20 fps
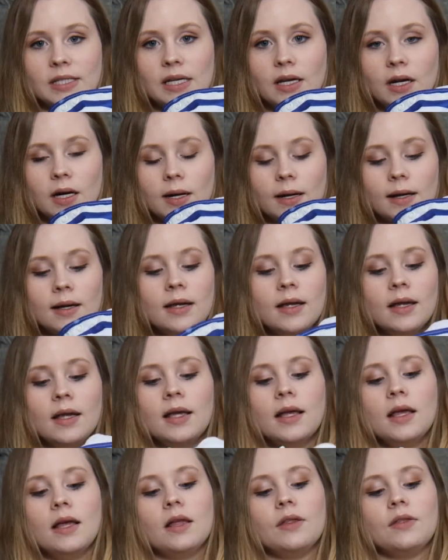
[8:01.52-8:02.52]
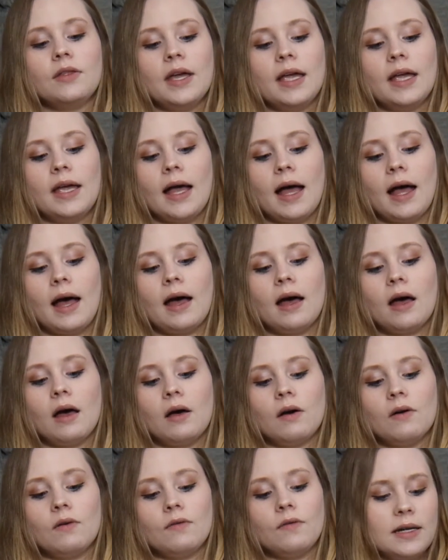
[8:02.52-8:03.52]
here. They
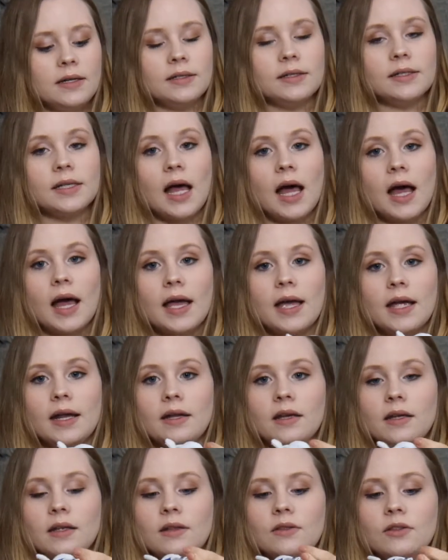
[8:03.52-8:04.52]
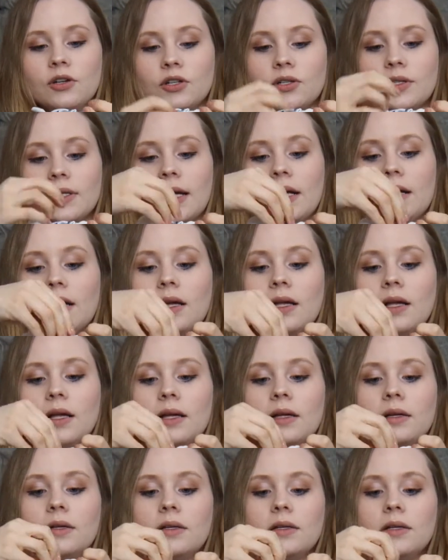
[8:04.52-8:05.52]
have inside, there's like
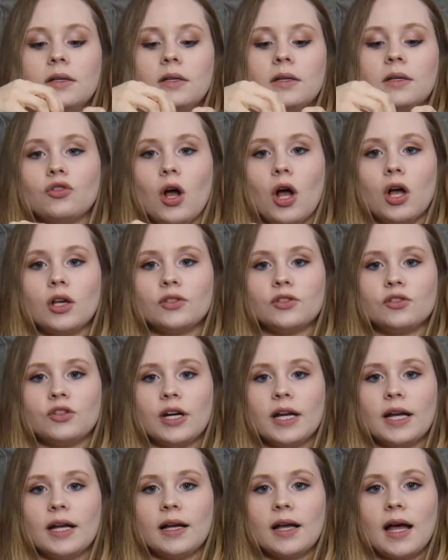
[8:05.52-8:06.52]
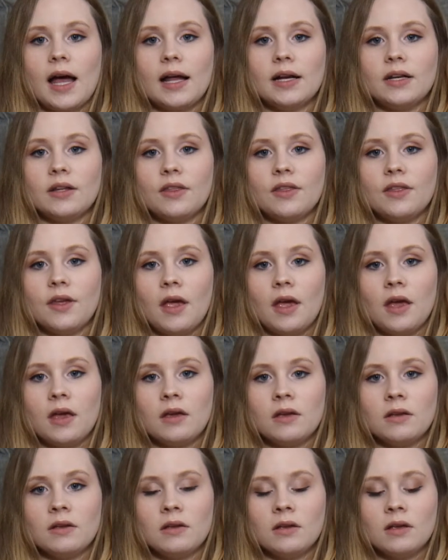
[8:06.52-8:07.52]
a drawstring kind of
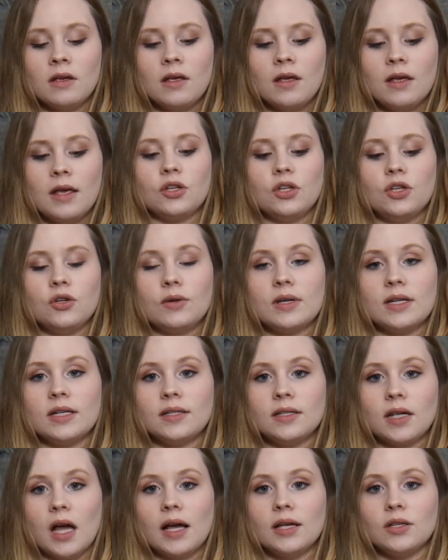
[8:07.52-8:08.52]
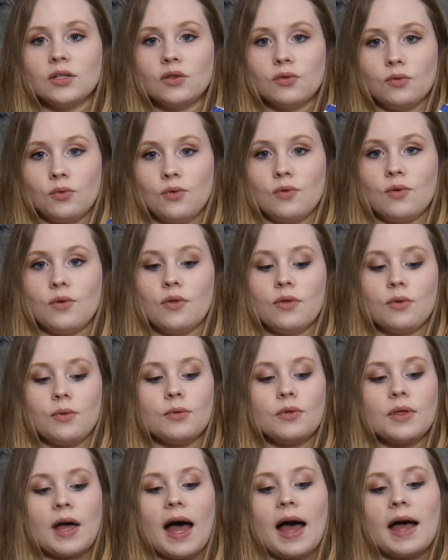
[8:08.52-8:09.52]
thing, so you can size
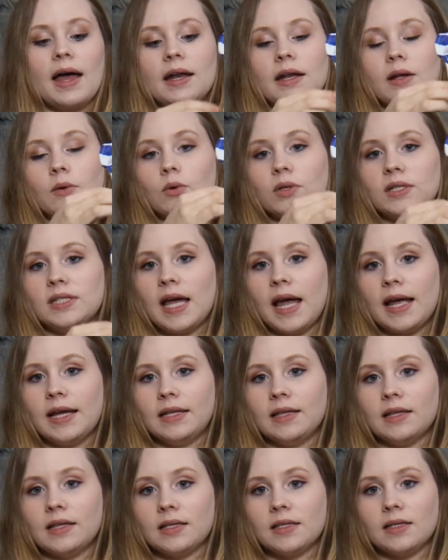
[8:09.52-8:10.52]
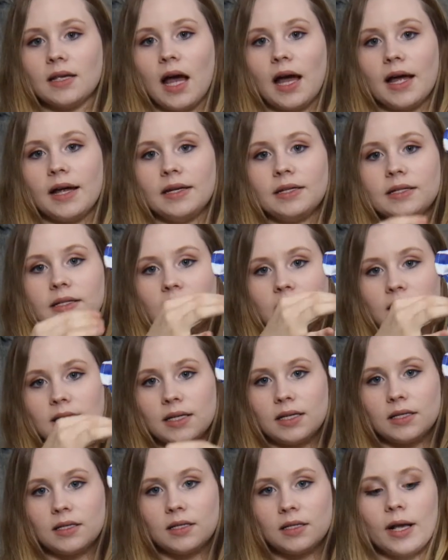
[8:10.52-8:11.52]
through that, and it will tighten the side
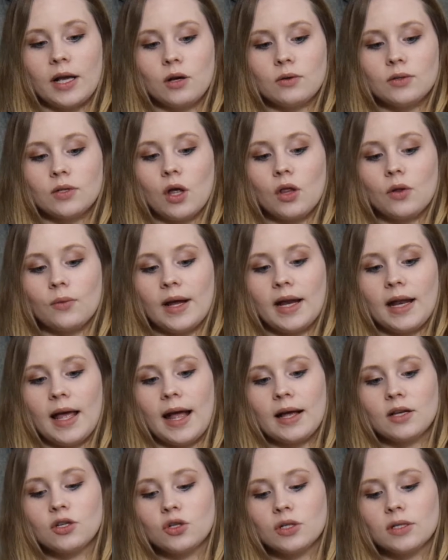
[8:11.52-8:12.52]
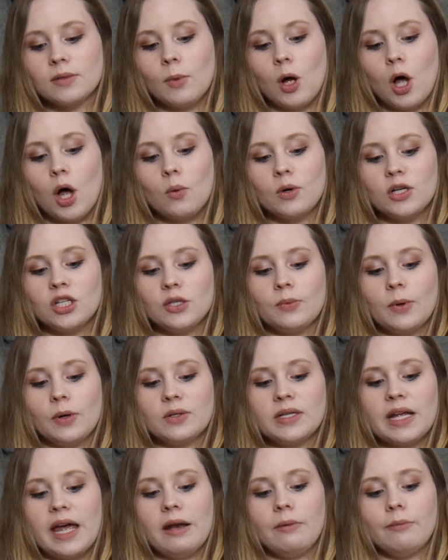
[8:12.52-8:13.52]
gusset. It goes all the way to extra small, which is
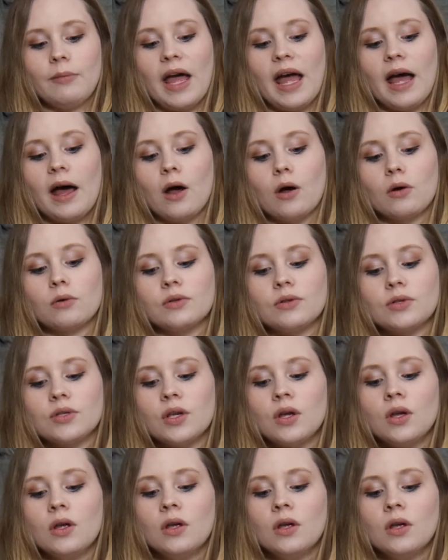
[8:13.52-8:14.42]
about 10 pounds,